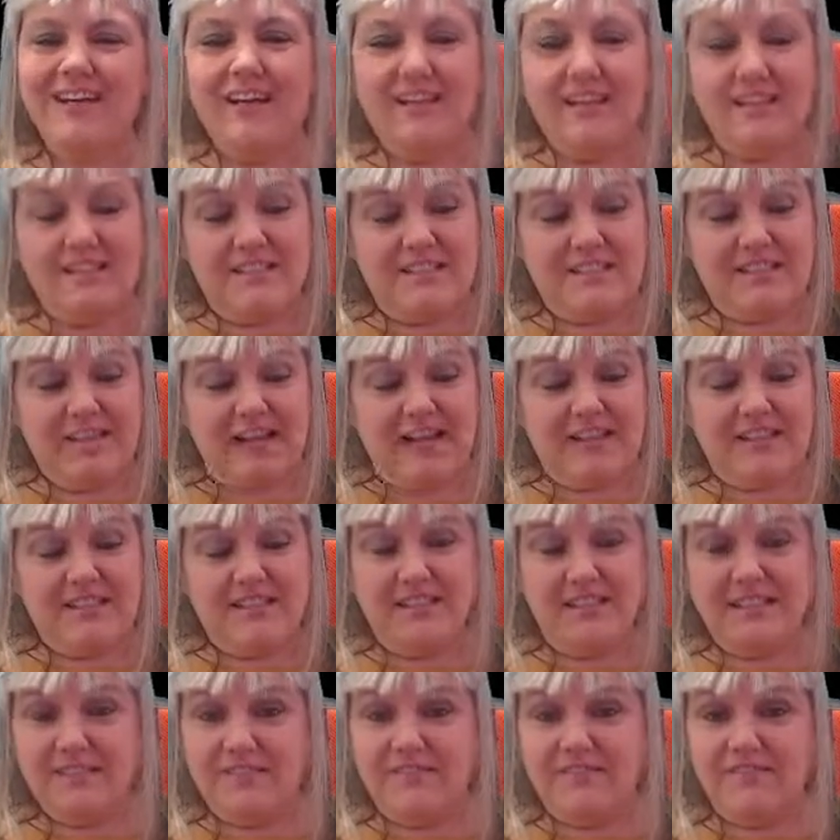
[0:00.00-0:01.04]
It's nice
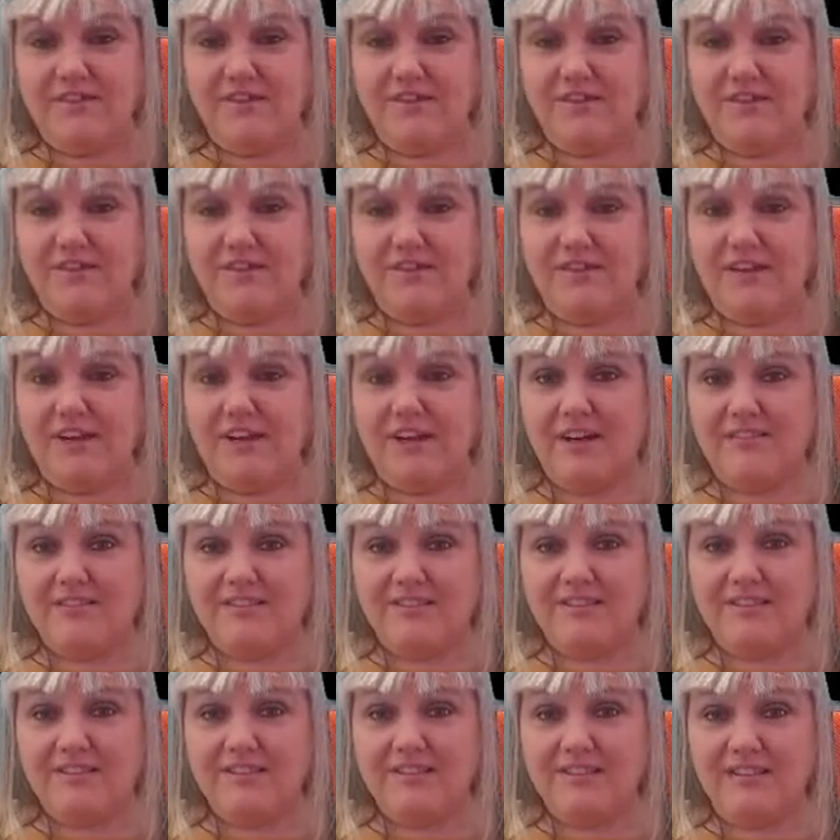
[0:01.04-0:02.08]
seeing the
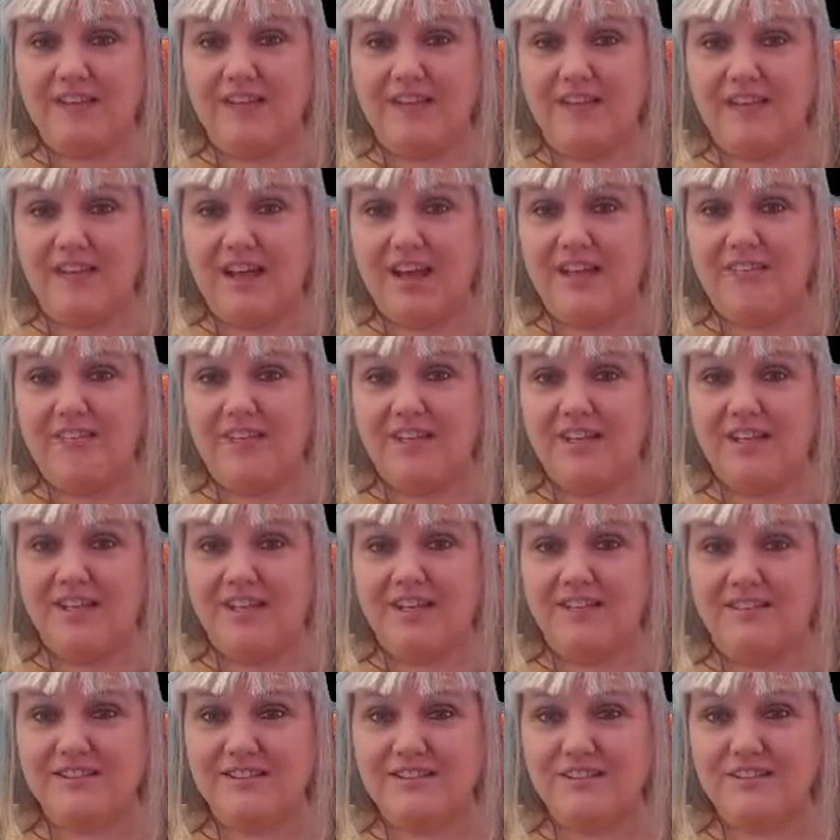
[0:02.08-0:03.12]
photographs and everything
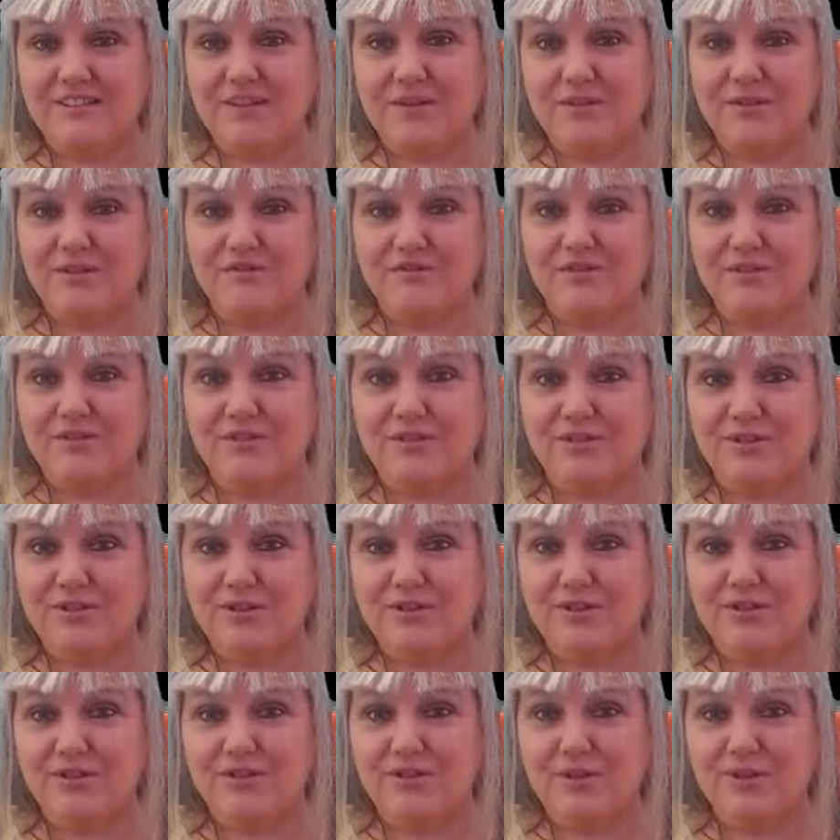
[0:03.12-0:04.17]
else that goes around on
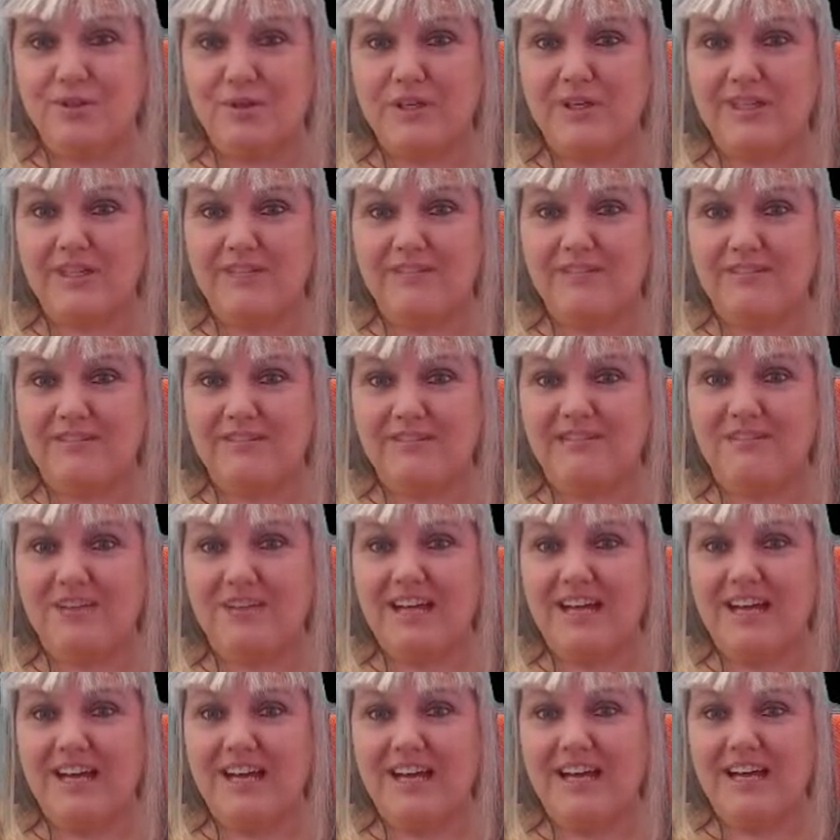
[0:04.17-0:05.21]
social media of
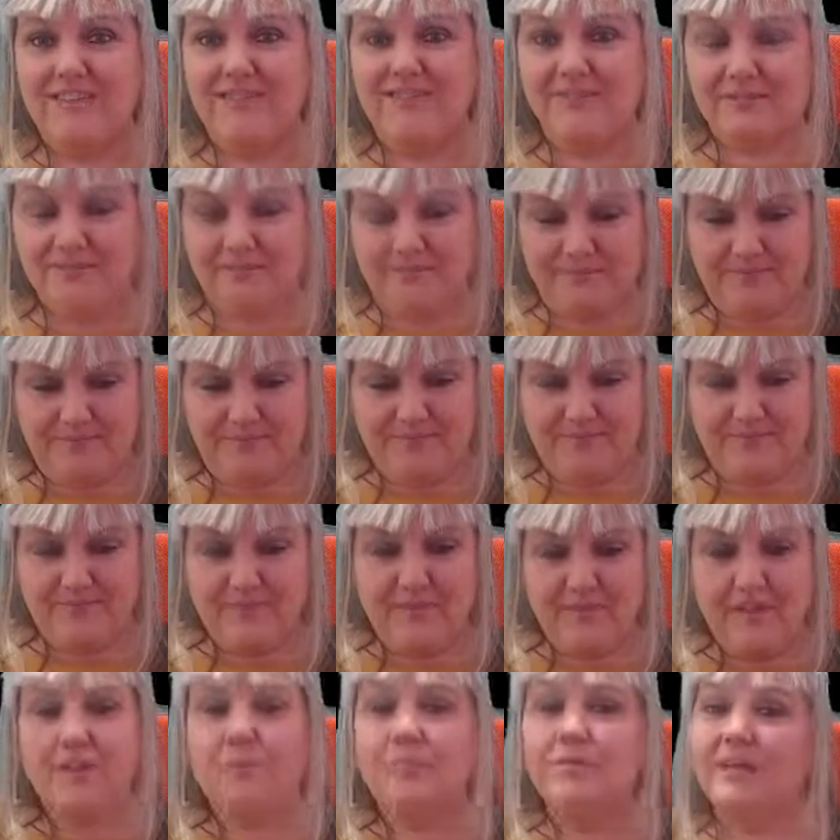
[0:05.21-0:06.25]
love.
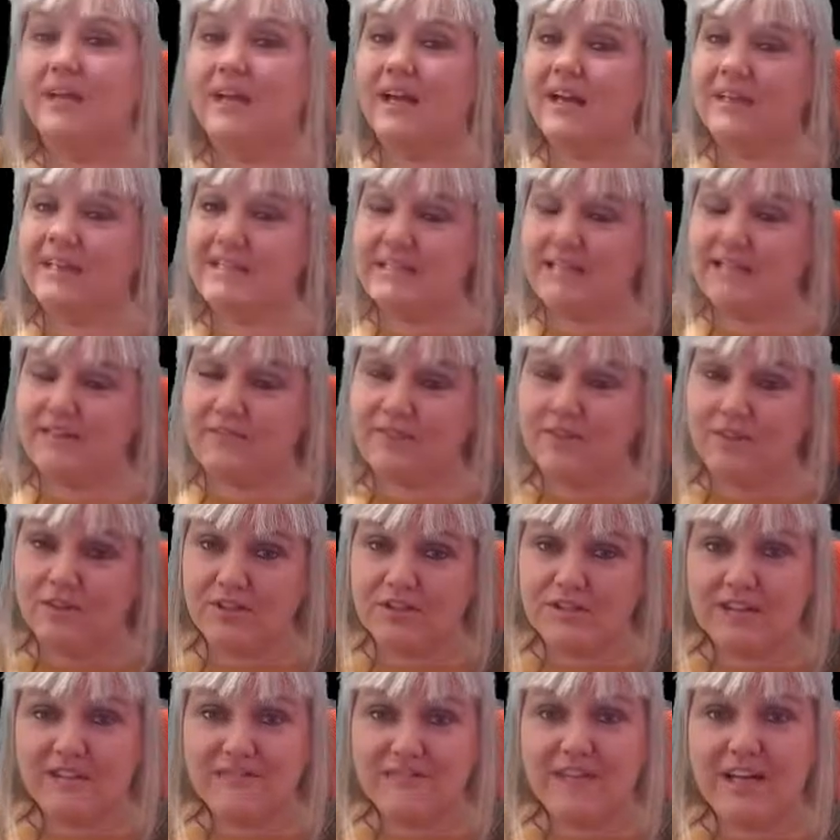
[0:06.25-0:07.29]
But like I say, if you're
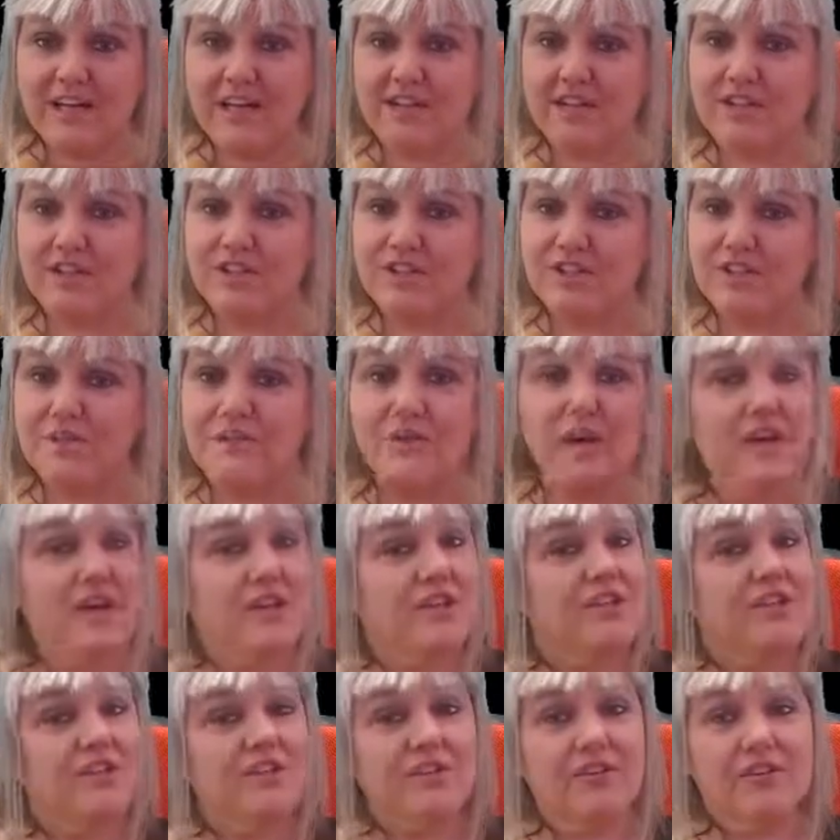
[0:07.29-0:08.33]
not in a relationship,
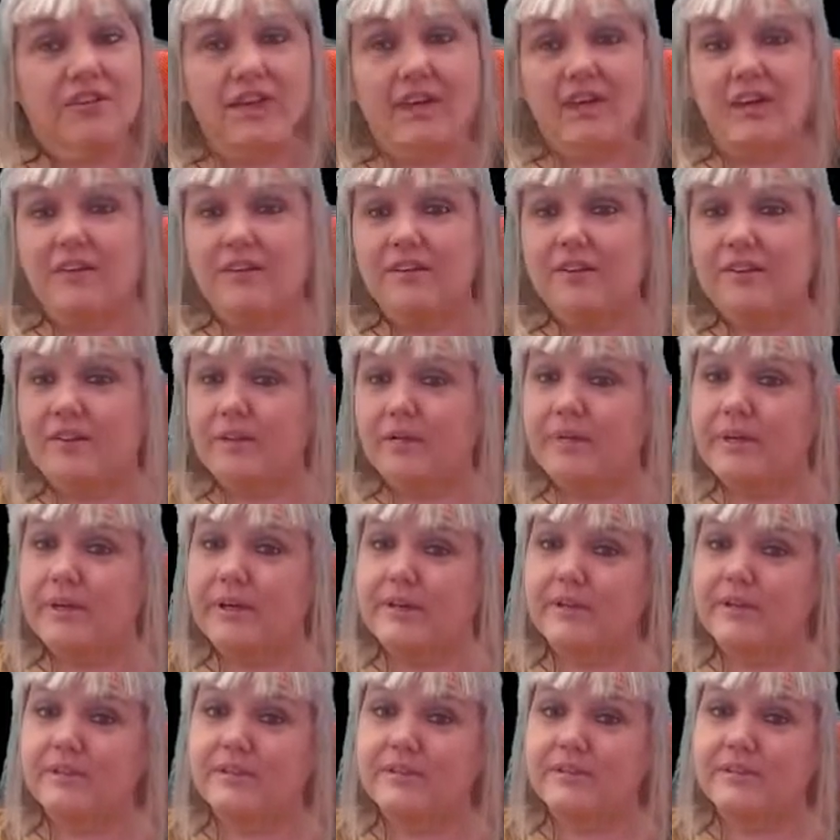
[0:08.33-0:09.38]
it's not the end of the
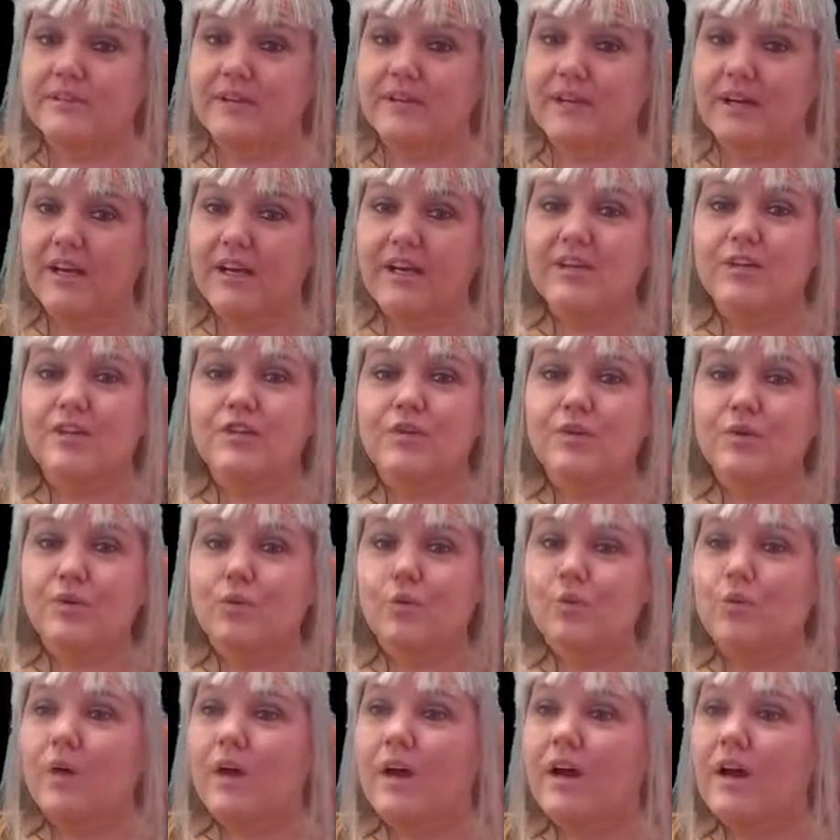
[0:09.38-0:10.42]
world.
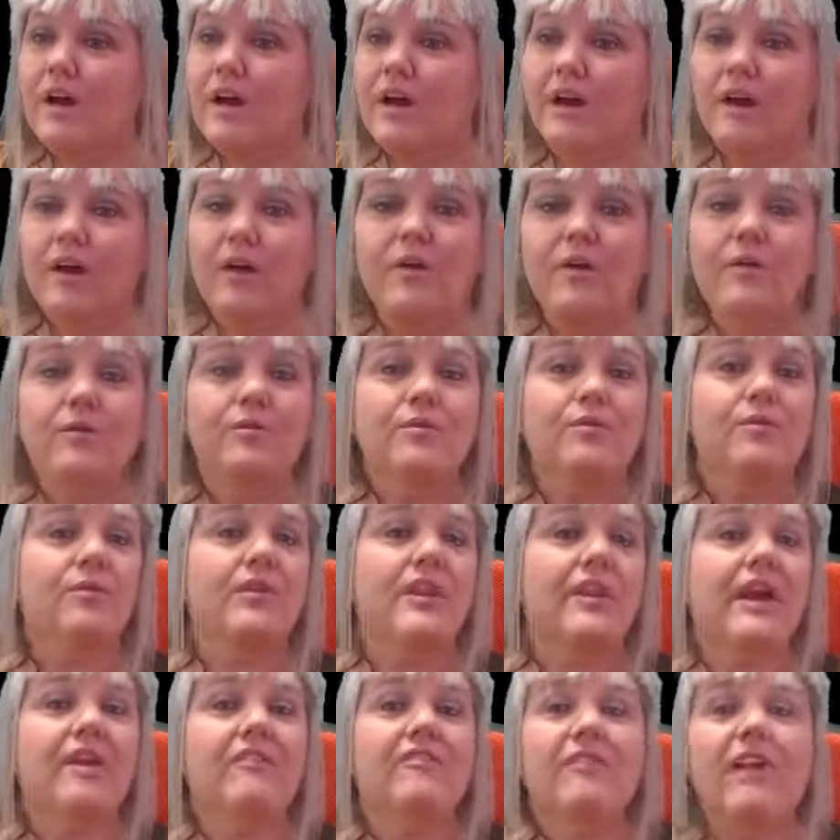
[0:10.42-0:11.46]
Somewhere over
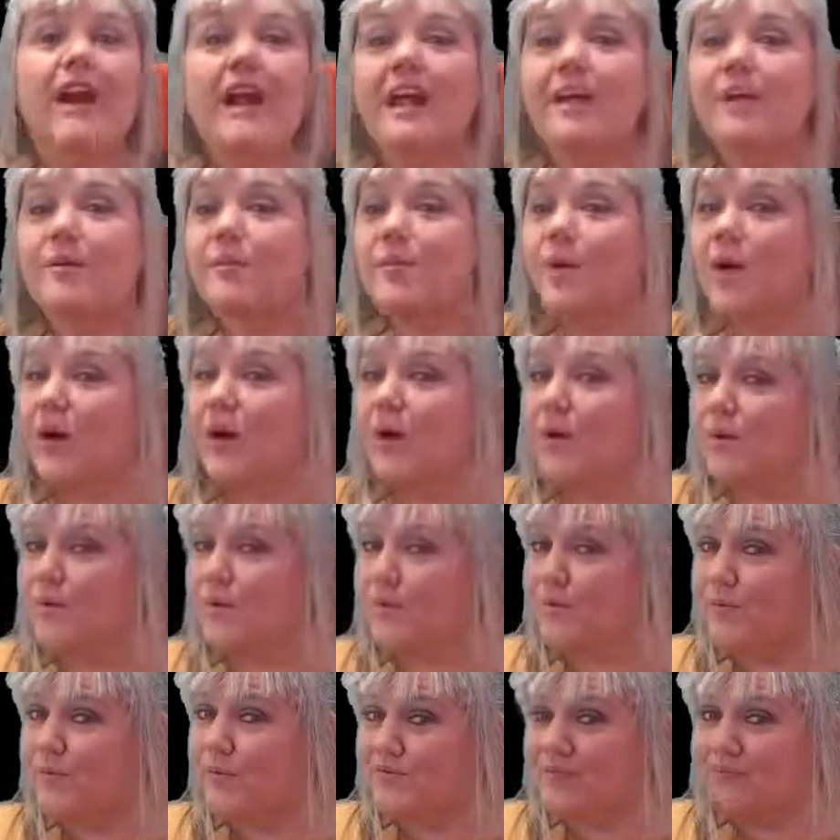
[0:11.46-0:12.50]
that rainbow
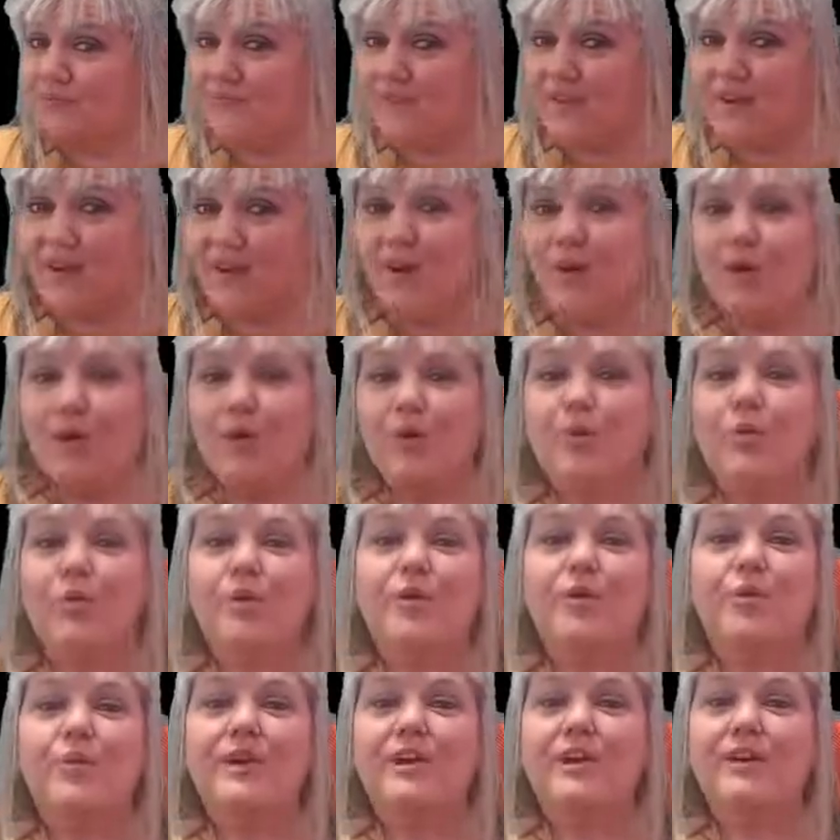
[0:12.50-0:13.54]

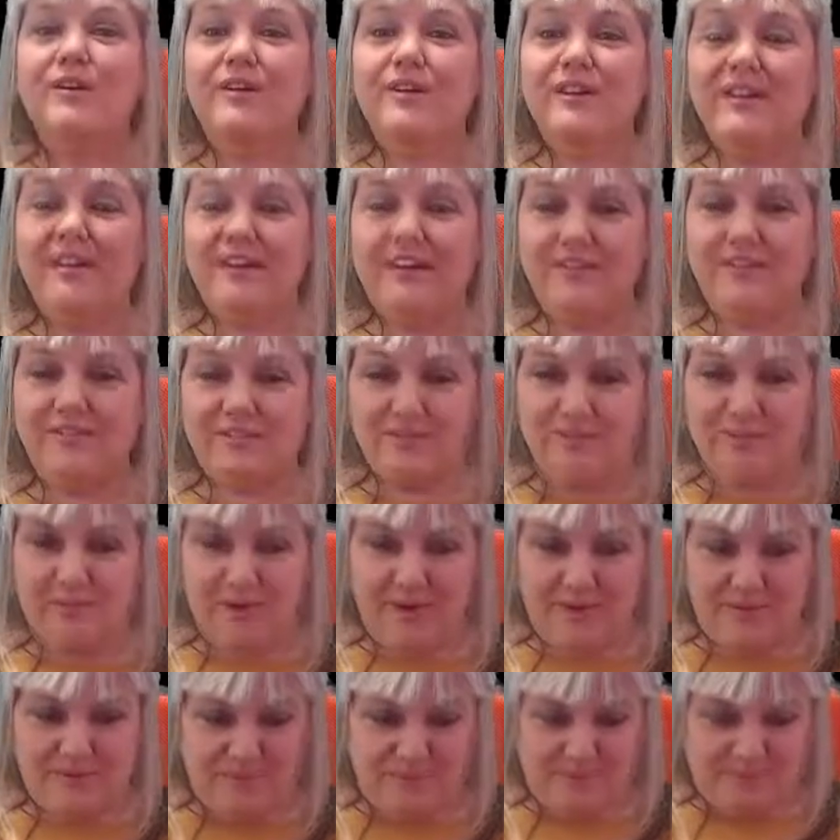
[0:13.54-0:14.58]
will be your loved
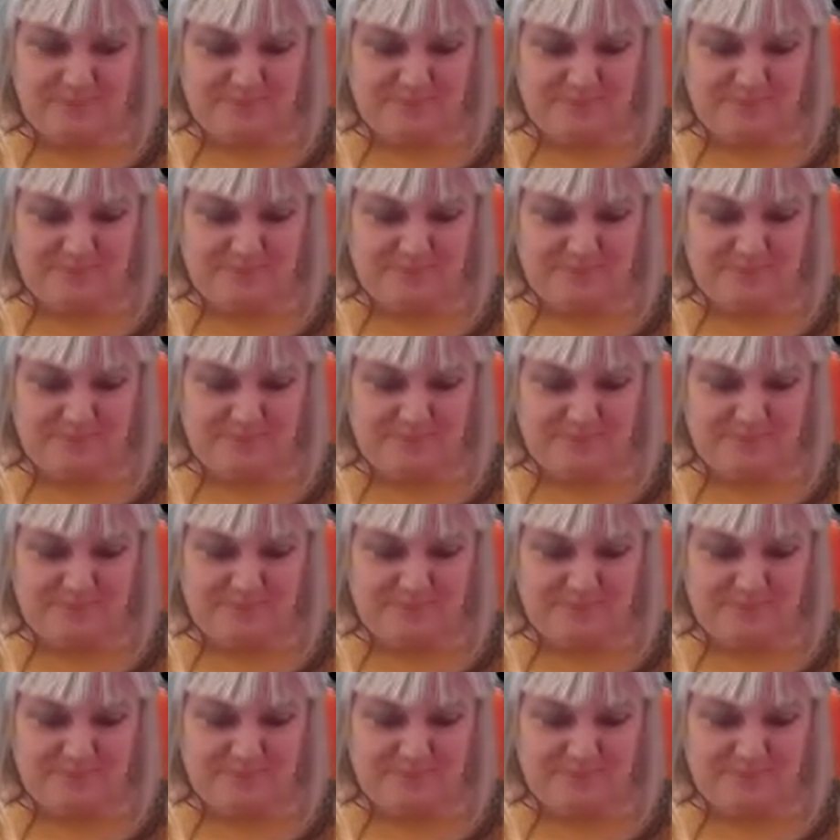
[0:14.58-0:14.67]
one.